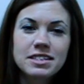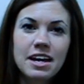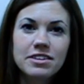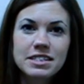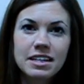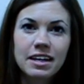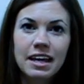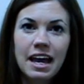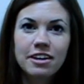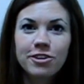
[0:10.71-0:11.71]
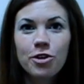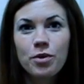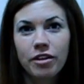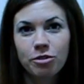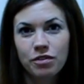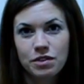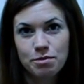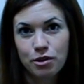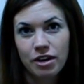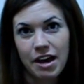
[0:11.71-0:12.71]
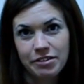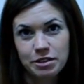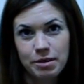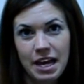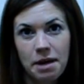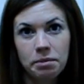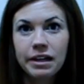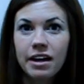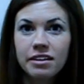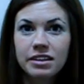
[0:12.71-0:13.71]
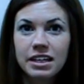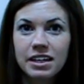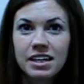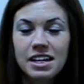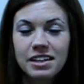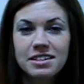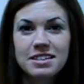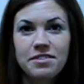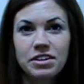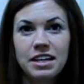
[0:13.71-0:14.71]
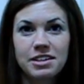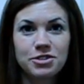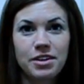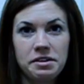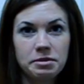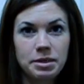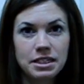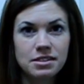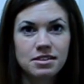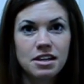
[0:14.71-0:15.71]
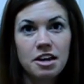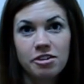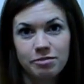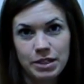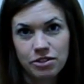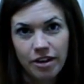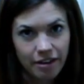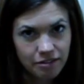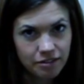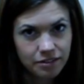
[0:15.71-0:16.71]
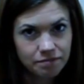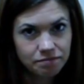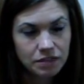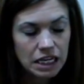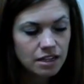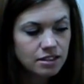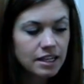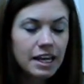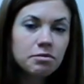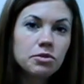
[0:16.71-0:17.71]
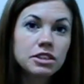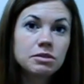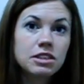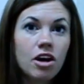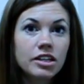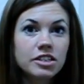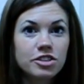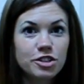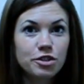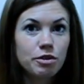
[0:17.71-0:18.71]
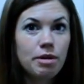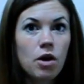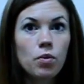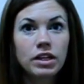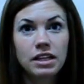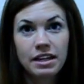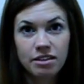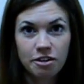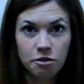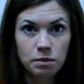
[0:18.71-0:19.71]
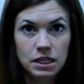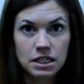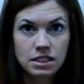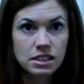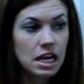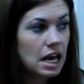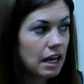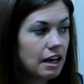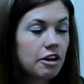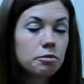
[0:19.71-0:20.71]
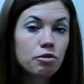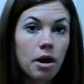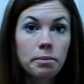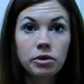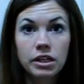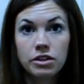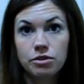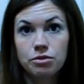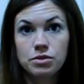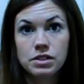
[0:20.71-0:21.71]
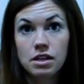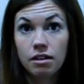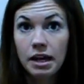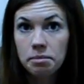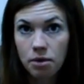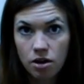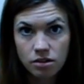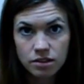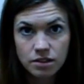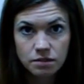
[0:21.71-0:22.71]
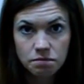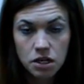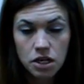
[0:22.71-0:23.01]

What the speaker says: Counseling and co-author of the book How to Be Happy and Healthy, The 7 Natural Elements of Mental Health. Today I'm going to be talking to you about what light therapy is and how to properly use a light box.